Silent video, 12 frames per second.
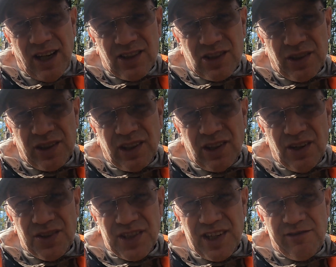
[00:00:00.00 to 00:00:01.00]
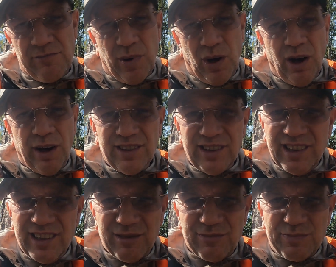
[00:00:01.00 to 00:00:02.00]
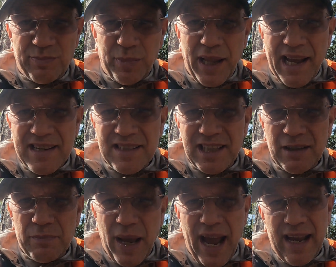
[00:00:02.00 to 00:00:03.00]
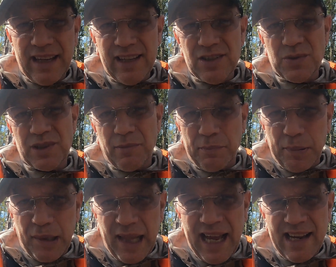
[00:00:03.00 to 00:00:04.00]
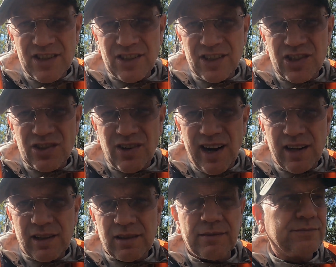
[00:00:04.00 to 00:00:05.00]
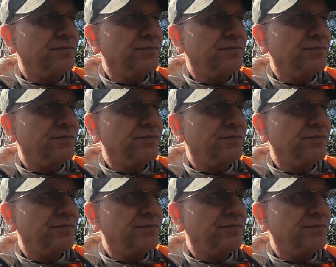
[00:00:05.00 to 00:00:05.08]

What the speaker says: got turkey calls that I've bought in a plastic package with a plastic striker.